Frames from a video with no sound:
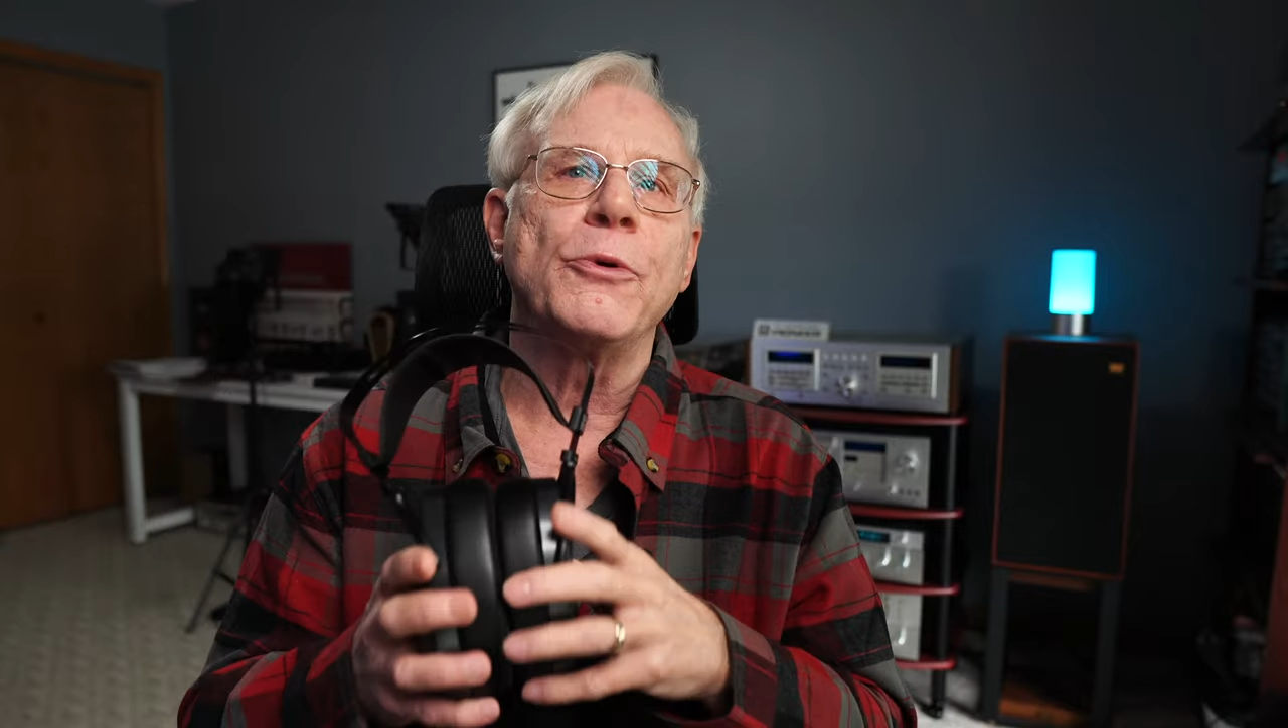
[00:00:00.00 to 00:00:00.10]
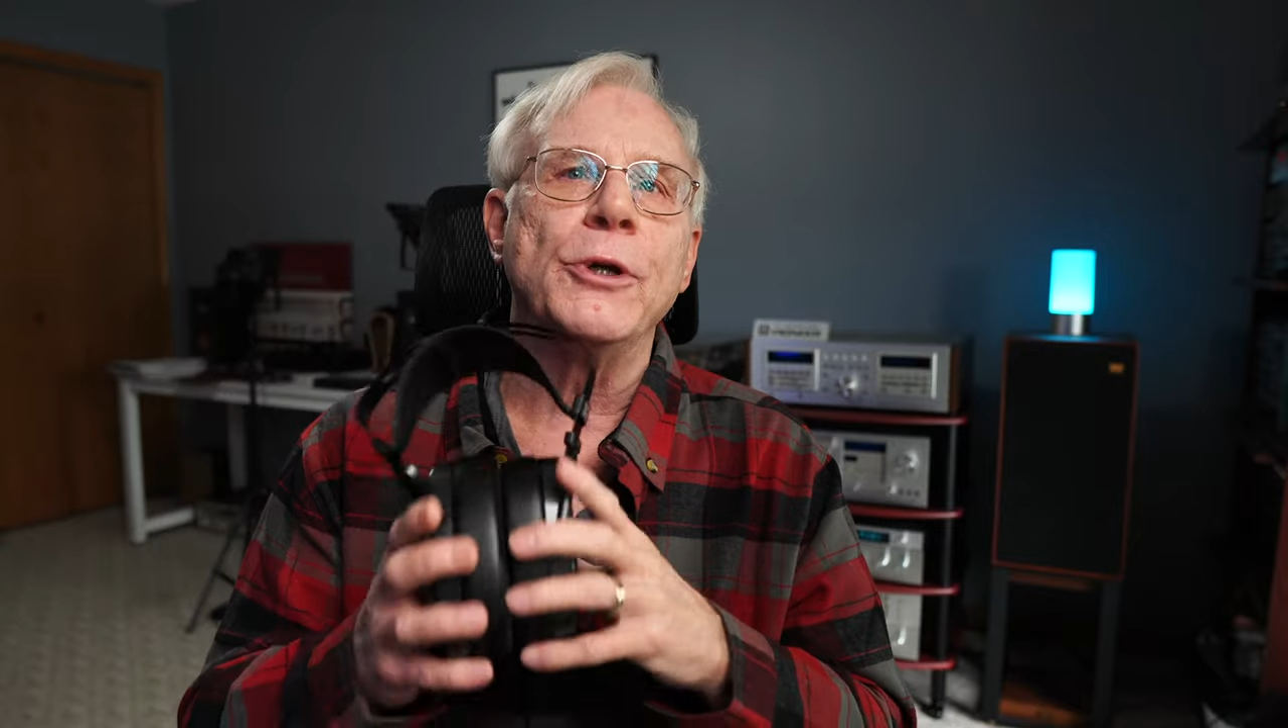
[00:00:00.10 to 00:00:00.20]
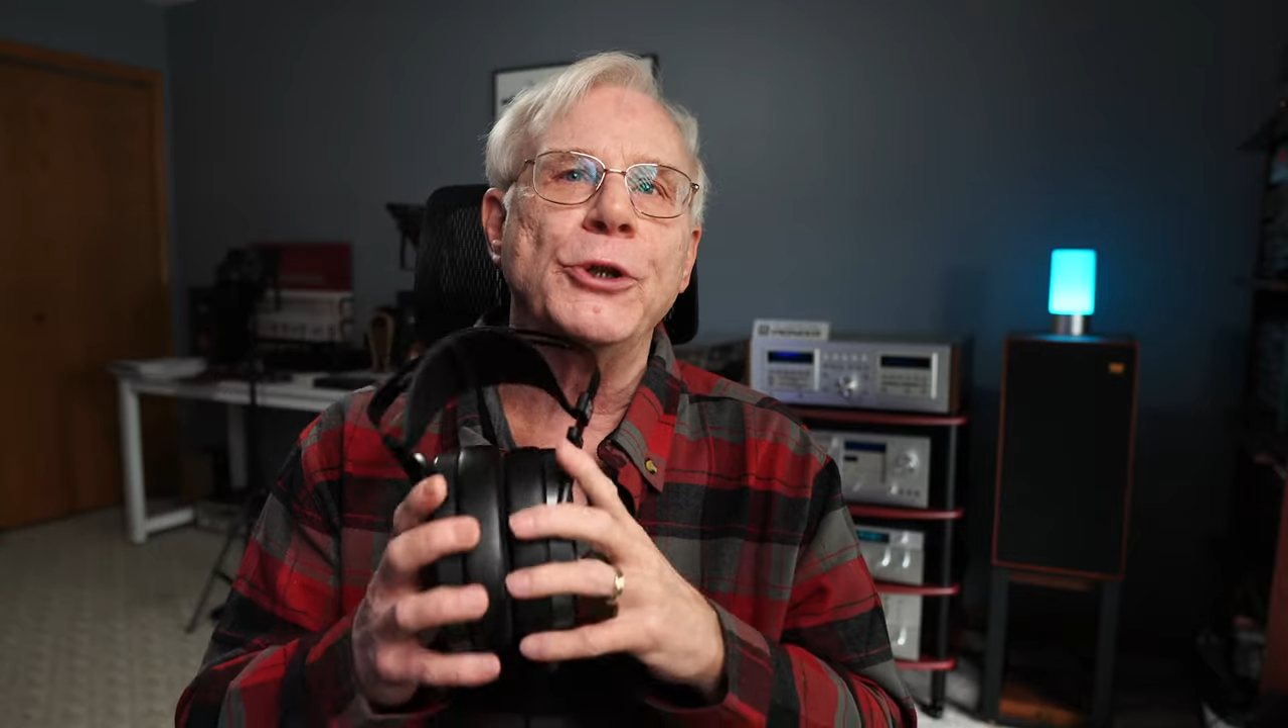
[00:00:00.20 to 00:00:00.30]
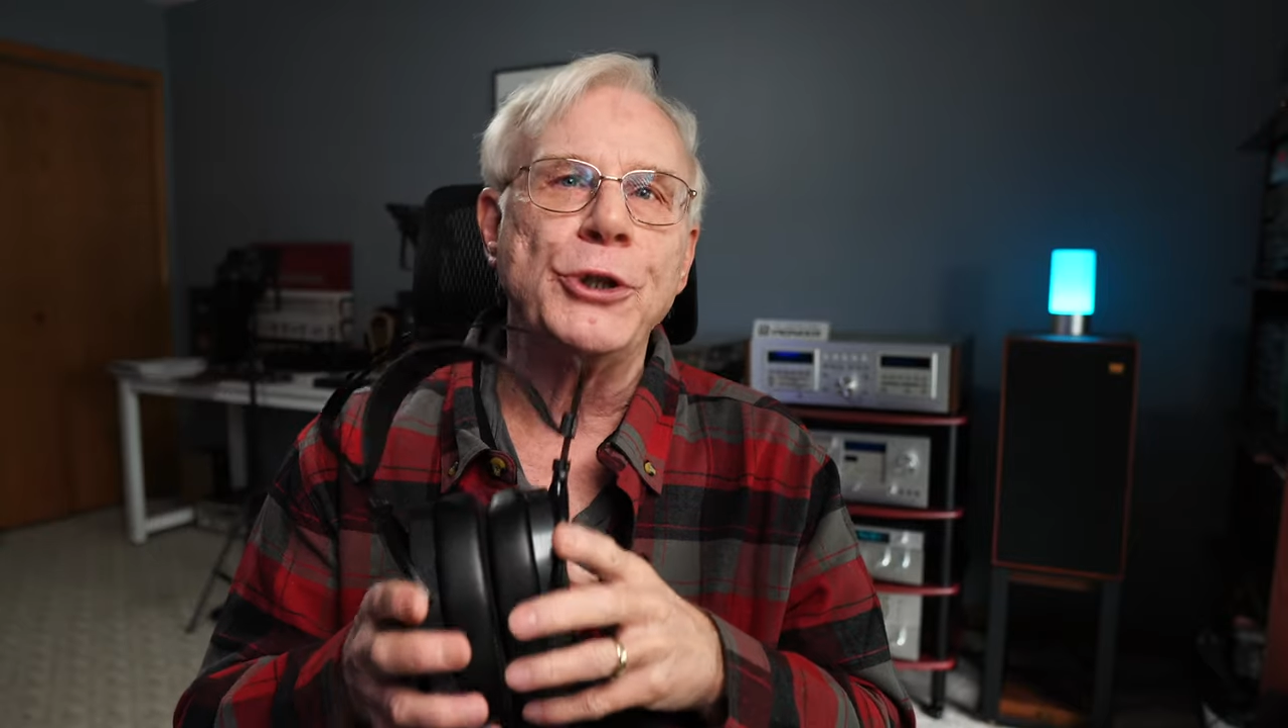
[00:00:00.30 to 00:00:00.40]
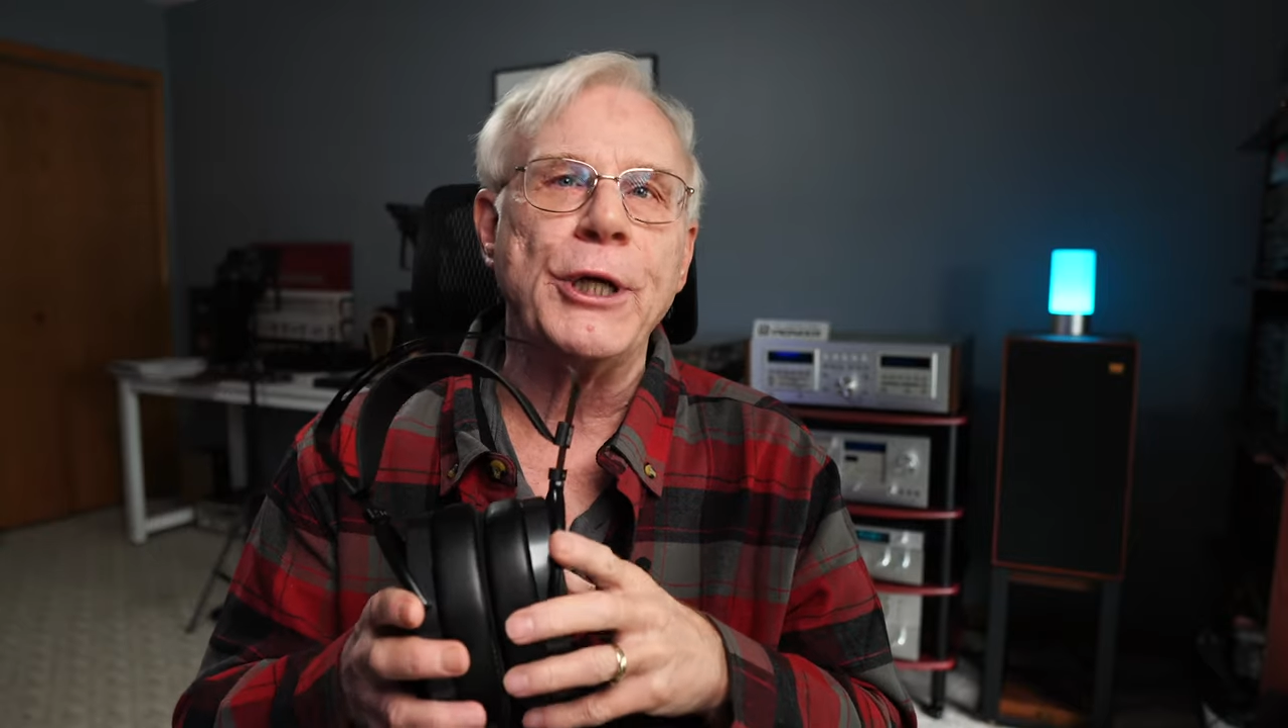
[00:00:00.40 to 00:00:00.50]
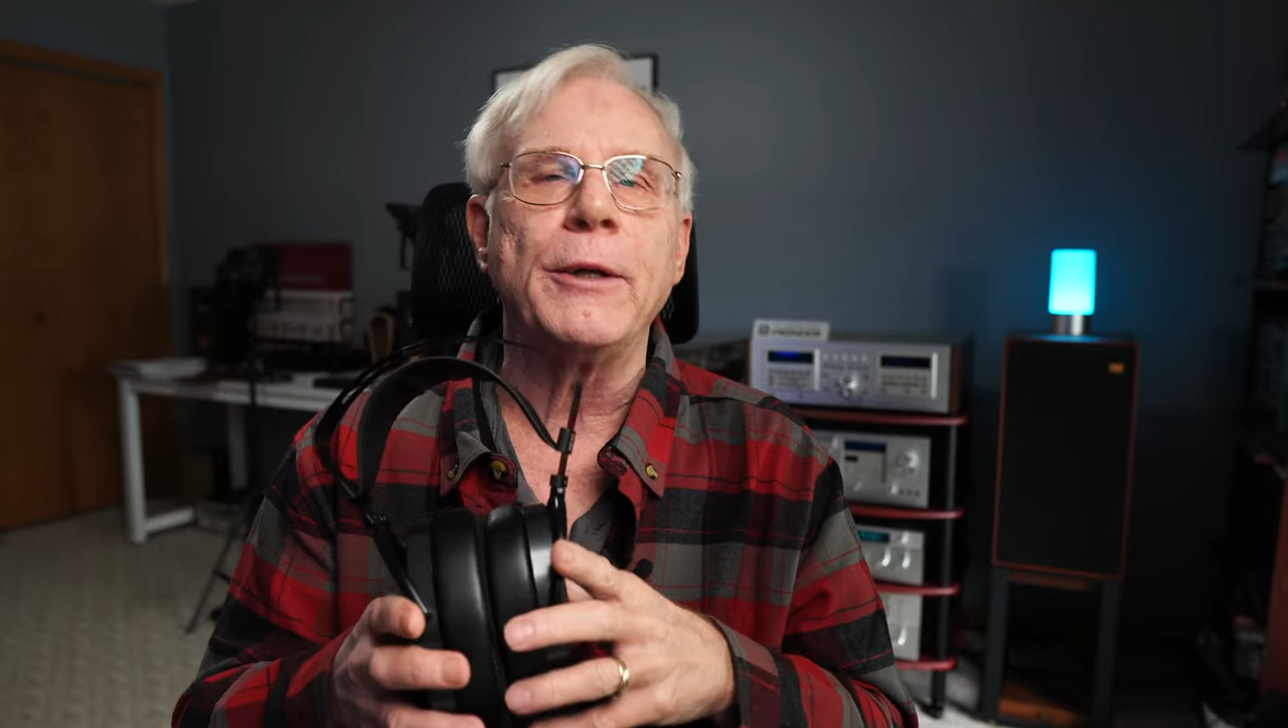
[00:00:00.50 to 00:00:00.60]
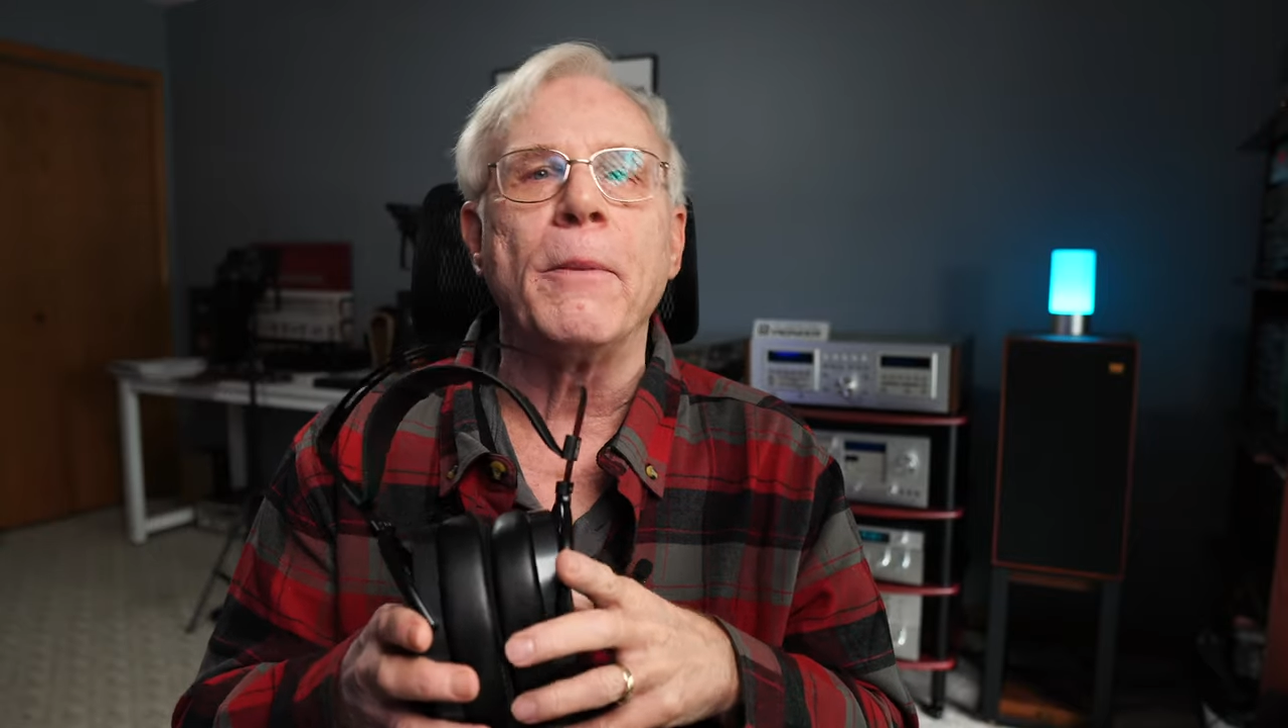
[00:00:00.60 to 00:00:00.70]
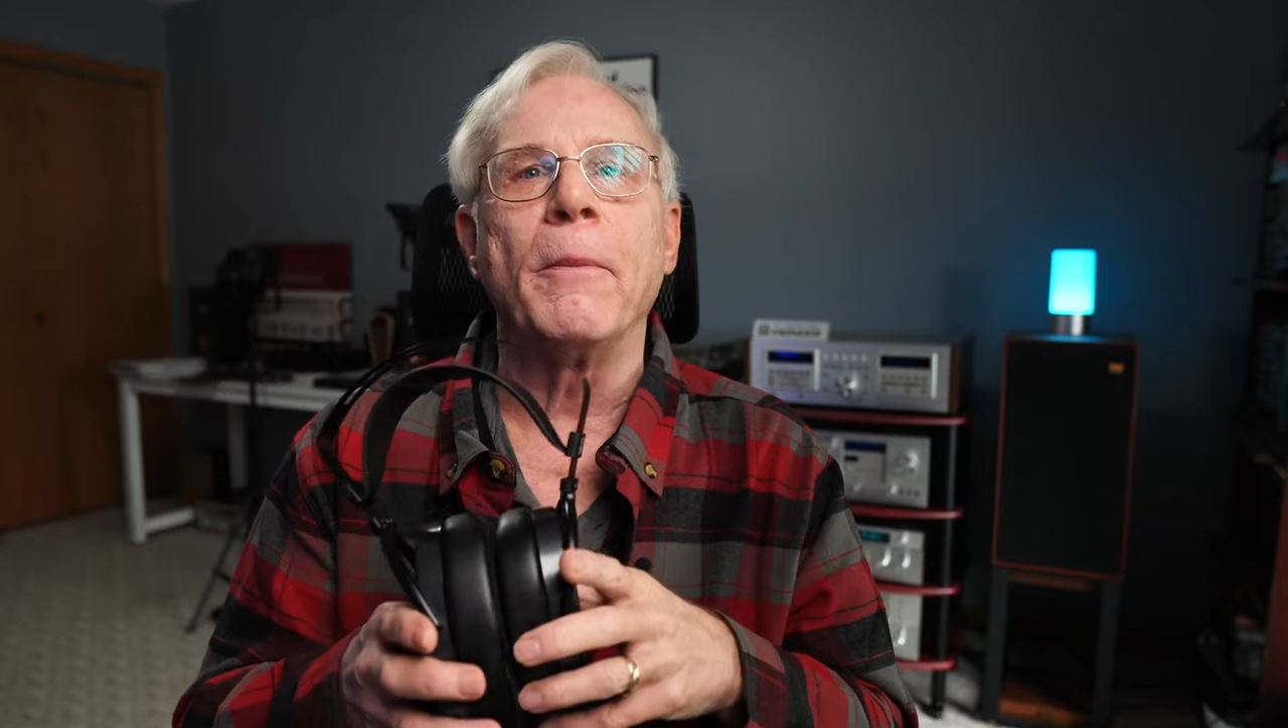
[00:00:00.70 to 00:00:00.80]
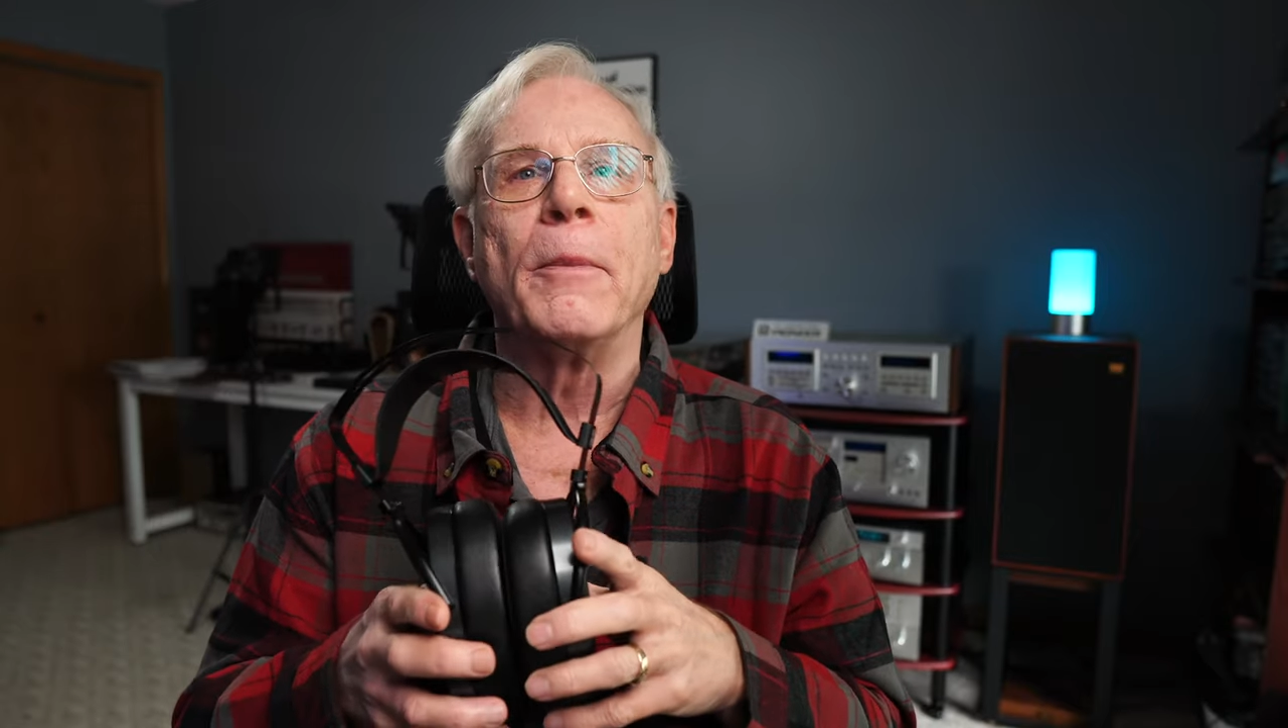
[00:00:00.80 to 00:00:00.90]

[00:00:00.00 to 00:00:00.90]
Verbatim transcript: the Schiit